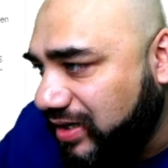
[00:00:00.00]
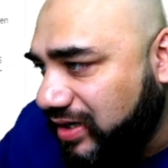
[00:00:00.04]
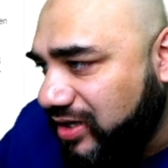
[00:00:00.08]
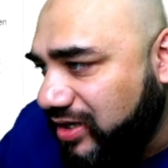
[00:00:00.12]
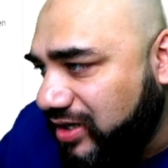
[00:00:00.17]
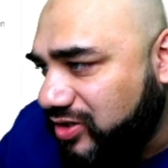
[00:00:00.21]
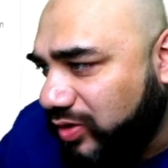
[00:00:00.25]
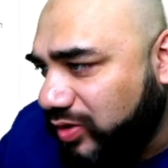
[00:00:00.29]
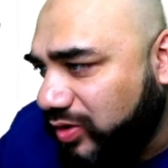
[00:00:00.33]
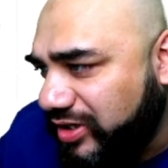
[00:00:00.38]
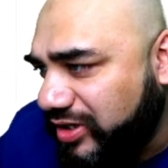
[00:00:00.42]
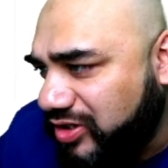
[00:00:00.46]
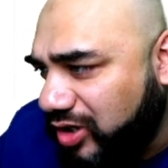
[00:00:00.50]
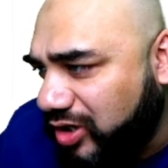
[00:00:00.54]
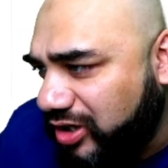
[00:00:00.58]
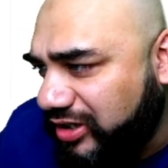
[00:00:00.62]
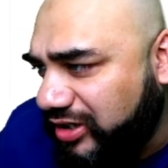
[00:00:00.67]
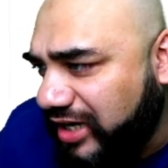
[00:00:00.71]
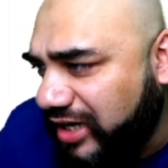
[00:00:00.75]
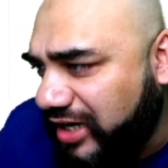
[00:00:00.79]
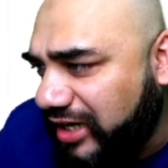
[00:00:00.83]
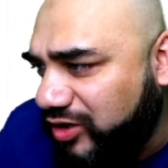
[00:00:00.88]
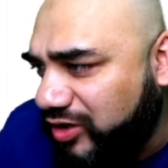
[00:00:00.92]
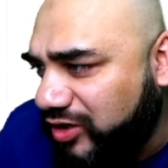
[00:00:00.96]
So it's gonna
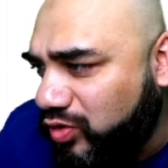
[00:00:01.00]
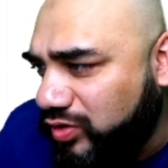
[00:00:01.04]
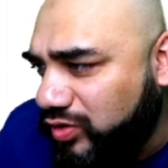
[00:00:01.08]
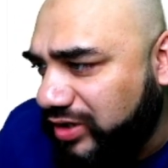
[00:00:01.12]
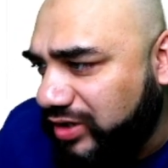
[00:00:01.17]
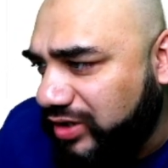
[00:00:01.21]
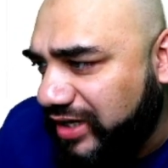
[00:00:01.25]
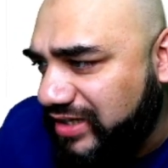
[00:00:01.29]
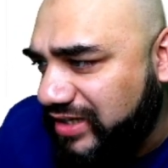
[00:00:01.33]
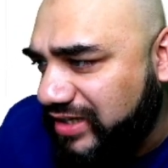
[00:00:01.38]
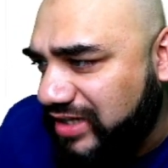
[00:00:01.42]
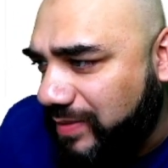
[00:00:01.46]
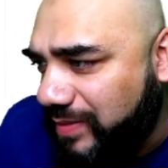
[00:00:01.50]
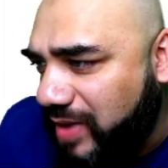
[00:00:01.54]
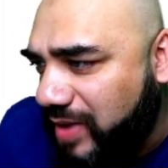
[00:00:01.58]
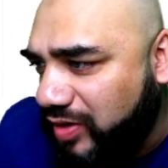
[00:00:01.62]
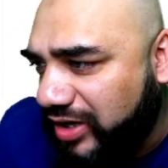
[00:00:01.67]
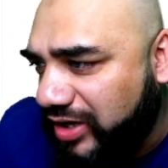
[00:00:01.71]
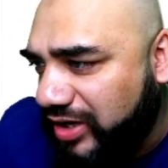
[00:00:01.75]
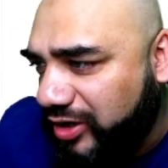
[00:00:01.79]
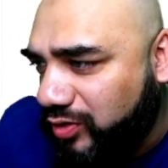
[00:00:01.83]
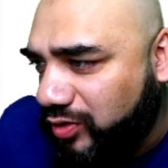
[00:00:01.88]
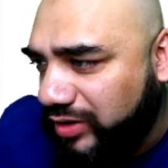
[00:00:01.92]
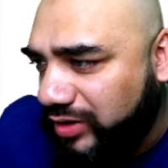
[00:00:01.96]
tell you things about,
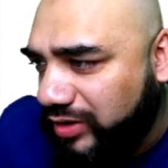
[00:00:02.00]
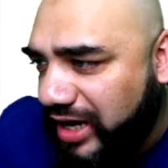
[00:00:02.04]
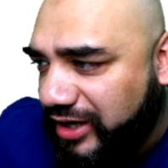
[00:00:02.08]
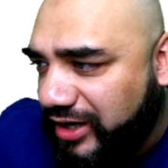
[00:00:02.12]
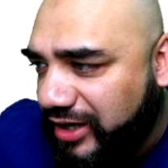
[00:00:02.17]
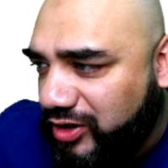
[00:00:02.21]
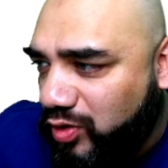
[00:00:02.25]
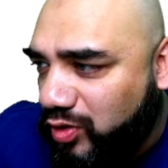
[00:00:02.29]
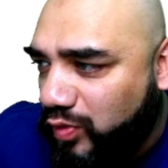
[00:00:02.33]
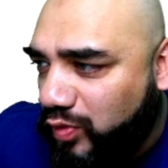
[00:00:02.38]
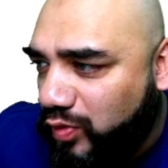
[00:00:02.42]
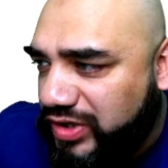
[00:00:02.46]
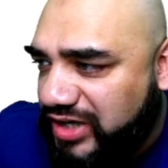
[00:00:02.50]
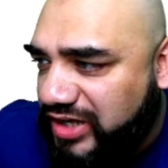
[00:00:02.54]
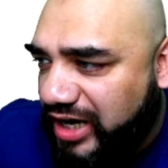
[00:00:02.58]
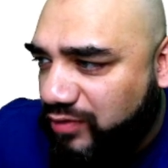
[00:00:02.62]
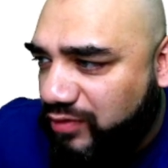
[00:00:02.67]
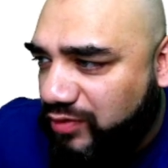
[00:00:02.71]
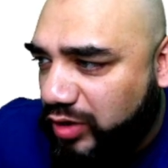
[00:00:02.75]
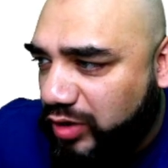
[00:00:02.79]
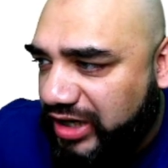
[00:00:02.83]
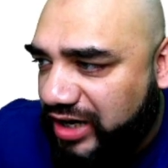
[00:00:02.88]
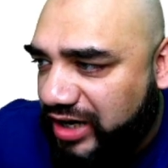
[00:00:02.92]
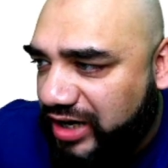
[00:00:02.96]
what
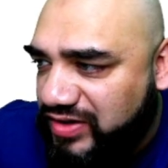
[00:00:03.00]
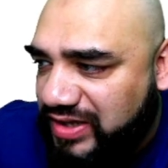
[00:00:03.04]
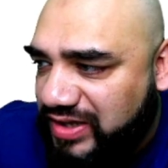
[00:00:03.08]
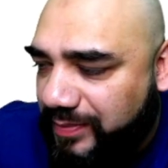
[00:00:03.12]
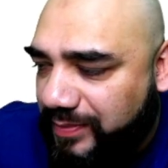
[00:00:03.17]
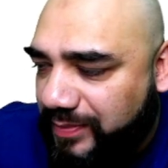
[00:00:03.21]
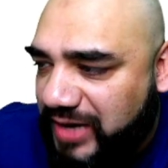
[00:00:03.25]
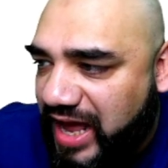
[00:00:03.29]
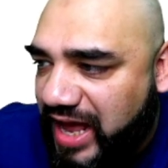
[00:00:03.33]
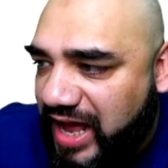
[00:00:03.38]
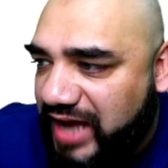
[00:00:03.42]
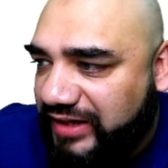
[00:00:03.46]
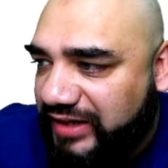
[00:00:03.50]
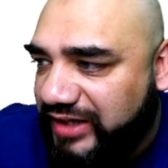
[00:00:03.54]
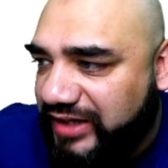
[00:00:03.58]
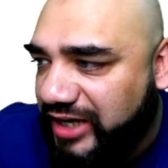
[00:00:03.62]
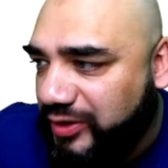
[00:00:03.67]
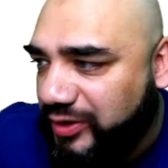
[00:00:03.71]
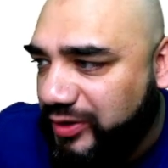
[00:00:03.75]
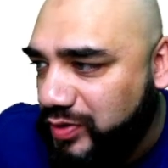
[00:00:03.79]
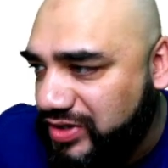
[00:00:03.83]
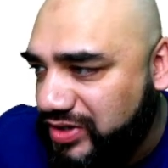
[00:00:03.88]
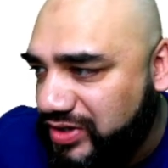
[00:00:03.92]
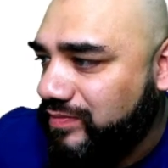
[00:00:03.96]
kind of supplier they are
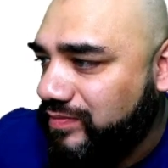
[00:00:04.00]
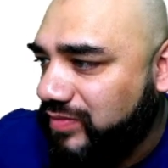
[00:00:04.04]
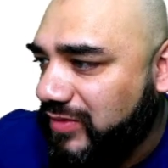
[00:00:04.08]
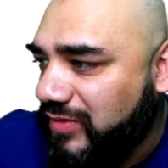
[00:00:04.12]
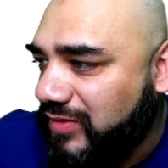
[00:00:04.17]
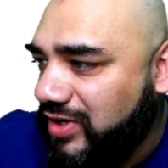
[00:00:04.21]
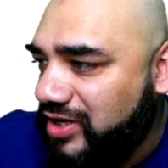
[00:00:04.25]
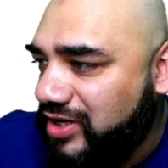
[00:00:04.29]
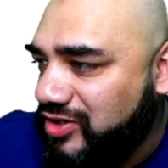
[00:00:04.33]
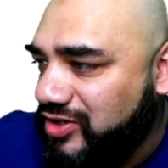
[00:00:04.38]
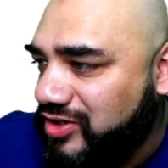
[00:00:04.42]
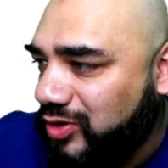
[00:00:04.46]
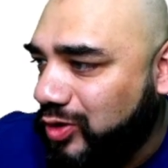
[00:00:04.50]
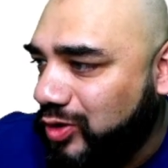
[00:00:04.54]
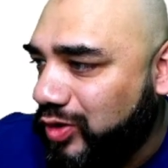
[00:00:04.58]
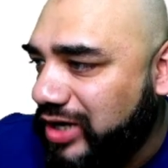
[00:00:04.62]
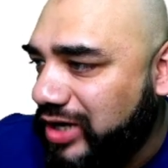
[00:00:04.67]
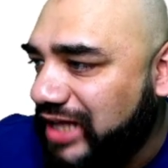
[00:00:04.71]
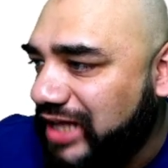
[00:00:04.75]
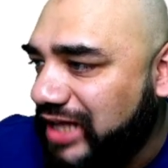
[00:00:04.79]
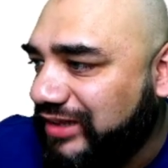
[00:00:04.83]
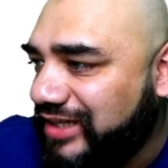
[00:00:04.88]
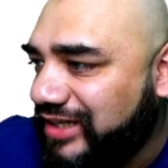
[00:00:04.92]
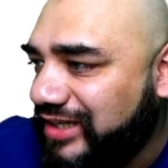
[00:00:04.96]
using. So look
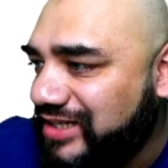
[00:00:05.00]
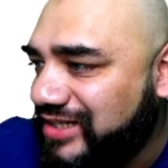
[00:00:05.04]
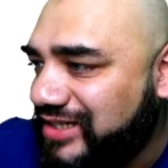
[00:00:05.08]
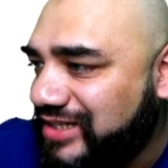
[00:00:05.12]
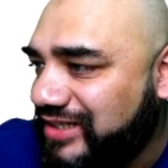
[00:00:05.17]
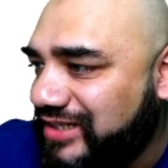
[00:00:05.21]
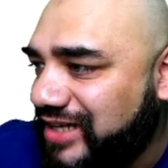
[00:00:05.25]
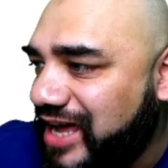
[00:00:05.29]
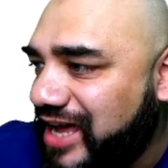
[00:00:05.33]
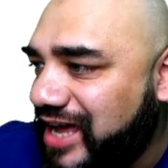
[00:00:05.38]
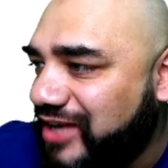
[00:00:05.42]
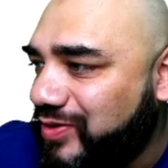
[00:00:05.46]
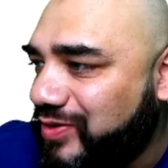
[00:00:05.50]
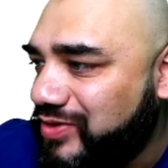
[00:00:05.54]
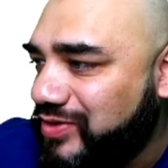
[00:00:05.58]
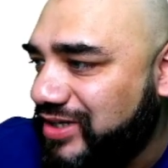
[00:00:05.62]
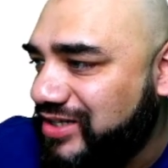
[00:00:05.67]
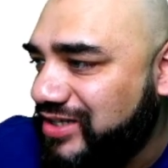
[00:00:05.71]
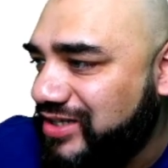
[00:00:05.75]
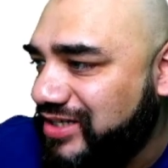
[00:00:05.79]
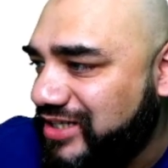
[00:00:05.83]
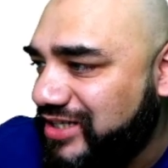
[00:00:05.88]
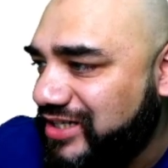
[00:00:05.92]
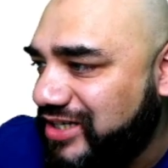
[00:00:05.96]
at this, they are using
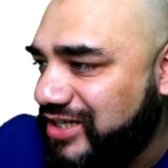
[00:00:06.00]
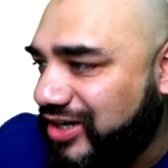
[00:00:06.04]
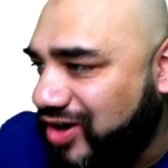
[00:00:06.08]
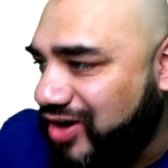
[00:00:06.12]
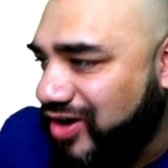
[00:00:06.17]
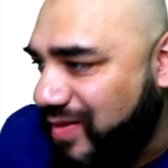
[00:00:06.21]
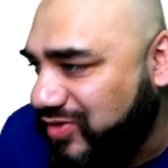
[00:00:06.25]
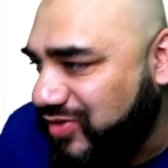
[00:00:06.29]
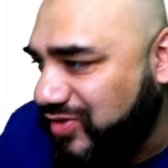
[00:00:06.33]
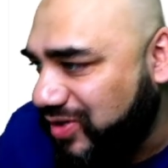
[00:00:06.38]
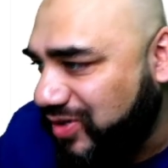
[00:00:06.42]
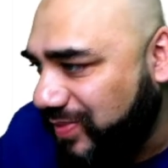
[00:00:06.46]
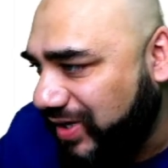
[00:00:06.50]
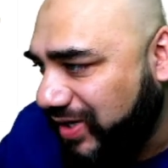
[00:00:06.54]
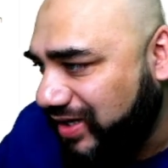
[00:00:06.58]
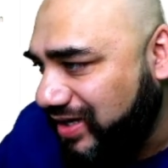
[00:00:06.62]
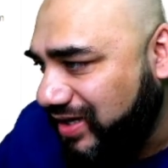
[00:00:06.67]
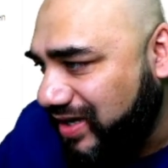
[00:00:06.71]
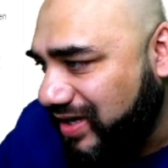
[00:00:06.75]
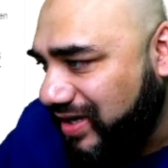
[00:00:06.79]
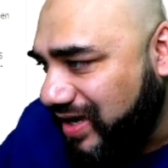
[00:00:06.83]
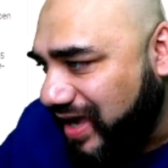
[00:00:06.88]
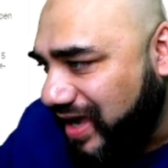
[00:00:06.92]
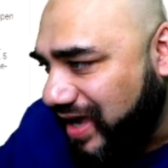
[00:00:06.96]
CJ Dropshipping,
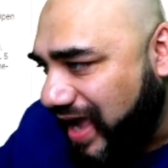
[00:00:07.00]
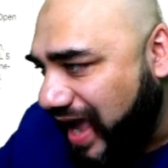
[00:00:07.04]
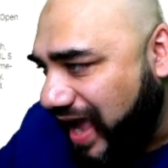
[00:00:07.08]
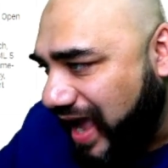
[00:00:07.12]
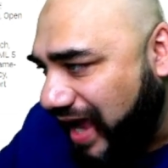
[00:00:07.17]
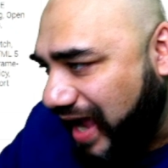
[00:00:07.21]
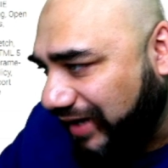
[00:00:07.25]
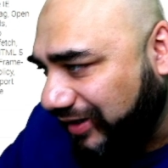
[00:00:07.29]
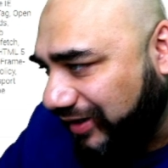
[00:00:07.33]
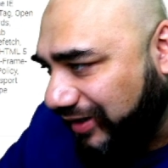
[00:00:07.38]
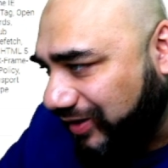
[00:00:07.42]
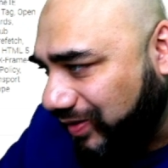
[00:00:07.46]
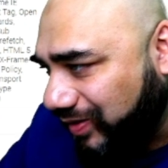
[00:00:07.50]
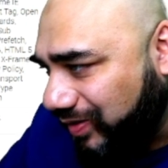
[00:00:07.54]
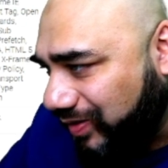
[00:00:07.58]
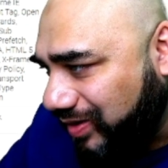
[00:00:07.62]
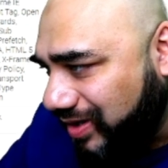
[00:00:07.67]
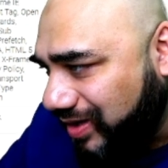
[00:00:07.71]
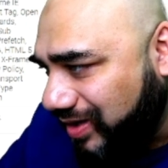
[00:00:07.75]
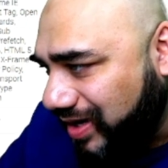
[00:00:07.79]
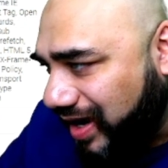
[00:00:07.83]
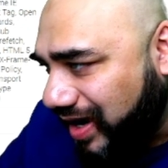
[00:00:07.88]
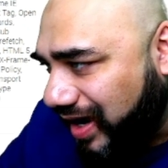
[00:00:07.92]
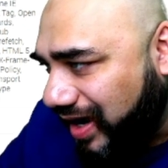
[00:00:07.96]
and
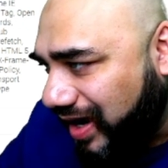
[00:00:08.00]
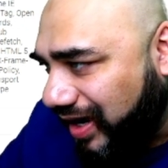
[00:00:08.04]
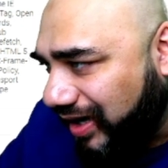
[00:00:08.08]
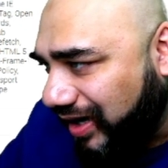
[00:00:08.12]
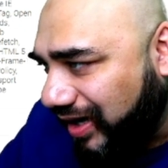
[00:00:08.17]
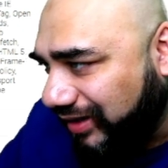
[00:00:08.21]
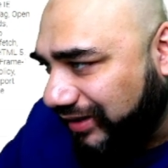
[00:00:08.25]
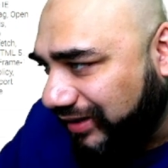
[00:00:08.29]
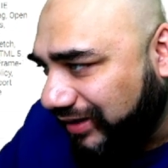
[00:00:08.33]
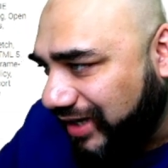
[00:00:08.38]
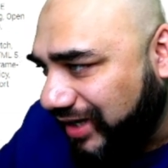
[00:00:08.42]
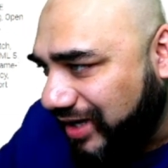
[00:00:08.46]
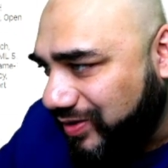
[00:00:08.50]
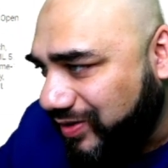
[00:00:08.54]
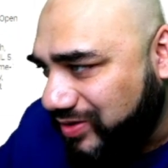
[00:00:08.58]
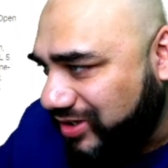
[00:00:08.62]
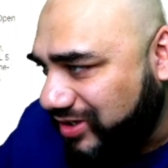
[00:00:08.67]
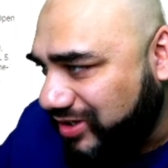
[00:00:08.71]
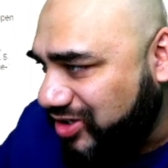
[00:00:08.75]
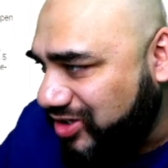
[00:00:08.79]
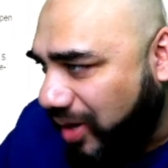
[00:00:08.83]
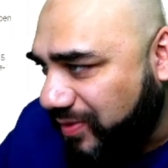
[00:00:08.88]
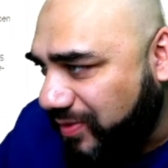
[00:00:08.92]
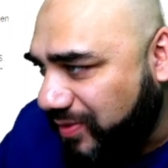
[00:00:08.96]
they are using
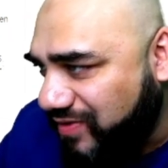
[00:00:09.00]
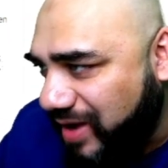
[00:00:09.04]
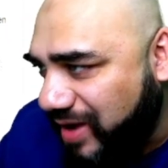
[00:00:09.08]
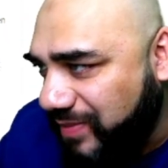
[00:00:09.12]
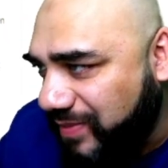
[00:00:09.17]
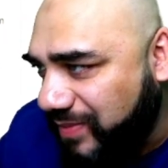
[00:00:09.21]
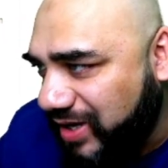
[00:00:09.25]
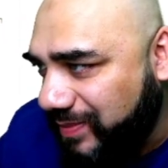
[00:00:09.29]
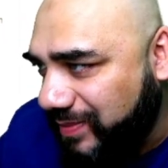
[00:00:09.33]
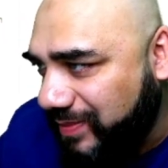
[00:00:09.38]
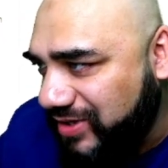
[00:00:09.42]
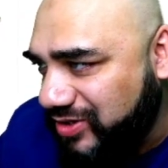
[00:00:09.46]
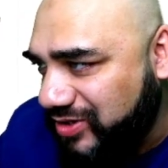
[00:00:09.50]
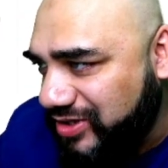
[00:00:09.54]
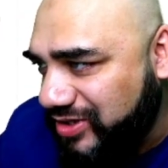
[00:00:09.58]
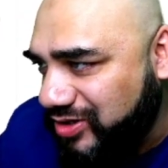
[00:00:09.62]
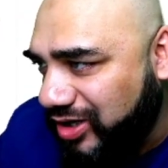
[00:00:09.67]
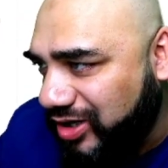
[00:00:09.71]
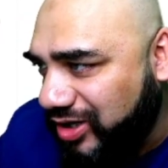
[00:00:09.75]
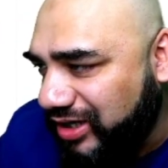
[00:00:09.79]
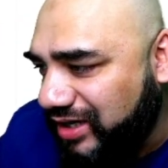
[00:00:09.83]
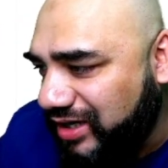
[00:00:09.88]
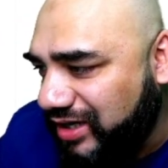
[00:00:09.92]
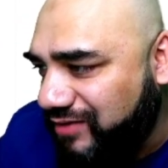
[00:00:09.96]
Shopify payments. It's
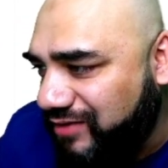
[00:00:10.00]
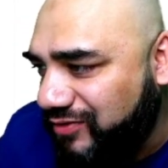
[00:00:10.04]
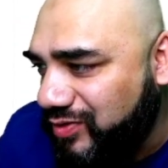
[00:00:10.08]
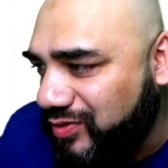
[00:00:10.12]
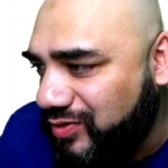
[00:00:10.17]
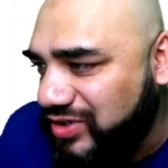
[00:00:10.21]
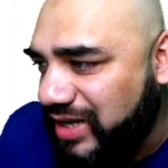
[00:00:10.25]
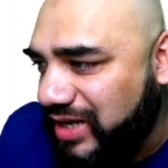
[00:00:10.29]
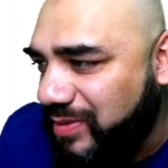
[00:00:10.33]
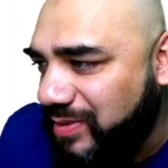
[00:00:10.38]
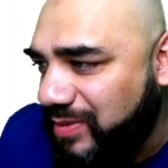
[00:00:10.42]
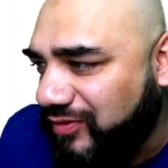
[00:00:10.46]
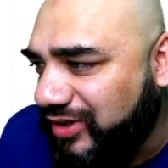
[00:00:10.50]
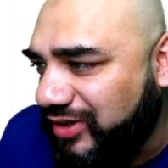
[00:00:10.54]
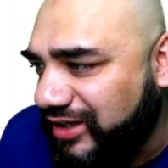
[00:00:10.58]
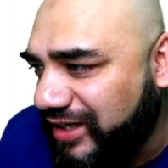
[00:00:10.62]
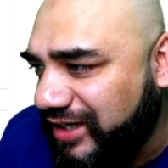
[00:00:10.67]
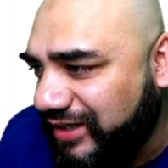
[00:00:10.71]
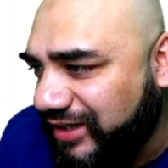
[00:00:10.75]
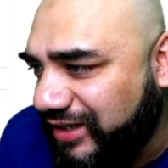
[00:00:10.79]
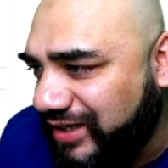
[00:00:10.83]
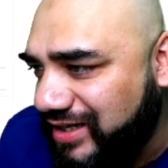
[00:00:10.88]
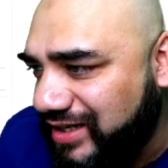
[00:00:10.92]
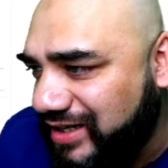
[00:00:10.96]
gonna give you some of the
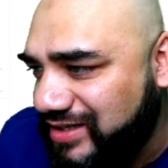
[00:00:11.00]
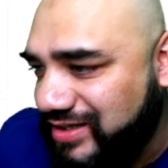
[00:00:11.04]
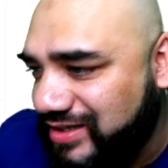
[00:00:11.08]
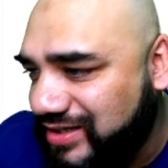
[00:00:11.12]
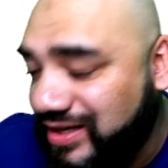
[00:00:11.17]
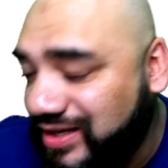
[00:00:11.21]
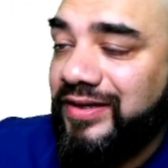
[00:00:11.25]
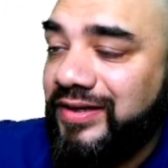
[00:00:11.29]
details.